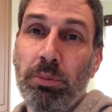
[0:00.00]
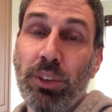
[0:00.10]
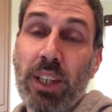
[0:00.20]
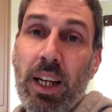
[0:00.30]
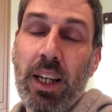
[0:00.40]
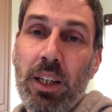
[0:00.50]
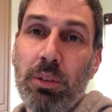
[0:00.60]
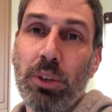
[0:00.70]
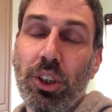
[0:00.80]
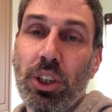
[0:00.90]
Sadly,
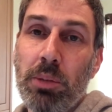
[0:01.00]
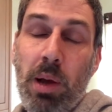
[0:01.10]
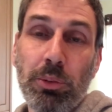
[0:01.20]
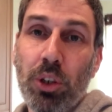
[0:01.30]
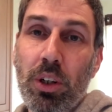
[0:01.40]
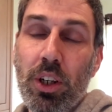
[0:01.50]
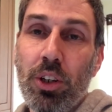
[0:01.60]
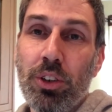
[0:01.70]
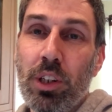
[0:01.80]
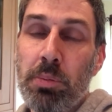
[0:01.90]
which I'm absolutely
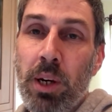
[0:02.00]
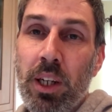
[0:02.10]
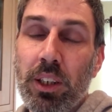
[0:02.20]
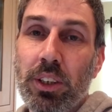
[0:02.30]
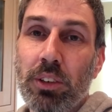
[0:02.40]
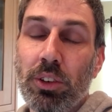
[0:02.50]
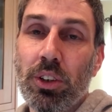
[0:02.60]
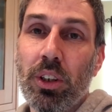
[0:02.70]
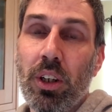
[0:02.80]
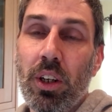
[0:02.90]
gutted about, because I
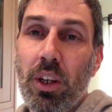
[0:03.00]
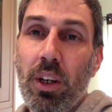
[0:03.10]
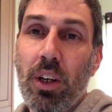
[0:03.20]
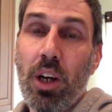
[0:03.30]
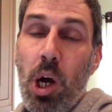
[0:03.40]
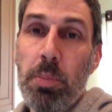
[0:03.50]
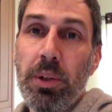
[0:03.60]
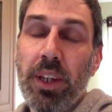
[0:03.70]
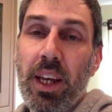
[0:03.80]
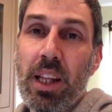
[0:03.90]
was
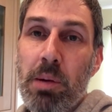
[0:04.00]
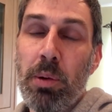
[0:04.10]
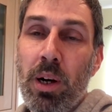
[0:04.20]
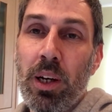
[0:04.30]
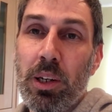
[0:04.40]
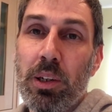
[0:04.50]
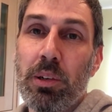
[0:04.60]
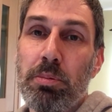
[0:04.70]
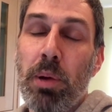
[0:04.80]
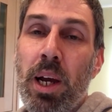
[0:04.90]
hoping to get that bike
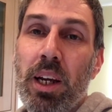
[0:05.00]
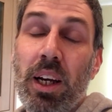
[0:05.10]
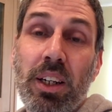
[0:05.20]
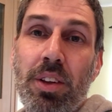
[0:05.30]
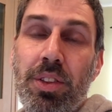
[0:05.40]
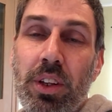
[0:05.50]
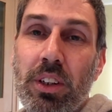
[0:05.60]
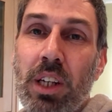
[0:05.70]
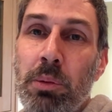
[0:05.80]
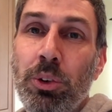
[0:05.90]
back. I didn't think
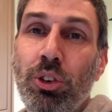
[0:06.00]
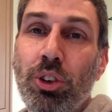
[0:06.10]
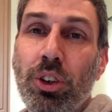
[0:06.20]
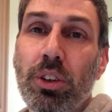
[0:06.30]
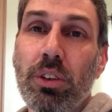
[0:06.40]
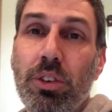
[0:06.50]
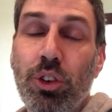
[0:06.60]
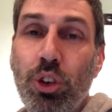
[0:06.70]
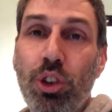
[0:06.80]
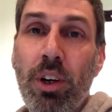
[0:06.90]
the damage was
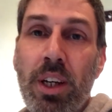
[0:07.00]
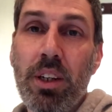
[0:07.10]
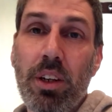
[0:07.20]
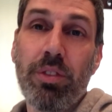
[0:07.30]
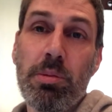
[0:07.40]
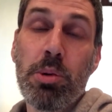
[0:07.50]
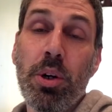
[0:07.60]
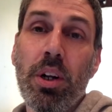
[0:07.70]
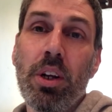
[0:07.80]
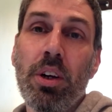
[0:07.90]
too great, if I'm
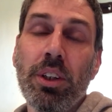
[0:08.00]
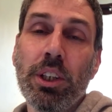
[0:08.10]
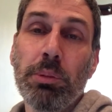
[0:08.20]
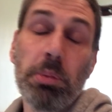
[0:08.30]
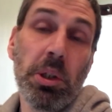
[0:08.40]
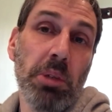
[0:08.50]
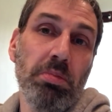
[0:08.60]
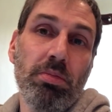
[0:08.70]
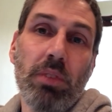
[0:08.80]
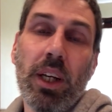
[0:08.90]
brutally honest, but
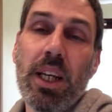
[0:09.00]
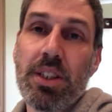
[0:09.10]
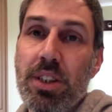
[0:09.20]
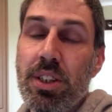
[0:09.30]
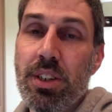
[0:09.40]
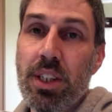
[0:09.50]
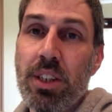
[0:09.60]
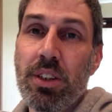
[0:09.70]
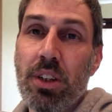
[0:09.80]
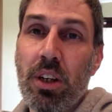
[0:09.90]
I guess these
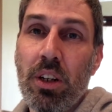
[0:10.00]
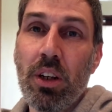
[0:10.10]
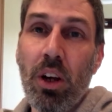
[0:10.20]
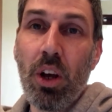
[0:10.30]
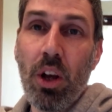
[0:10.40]
things are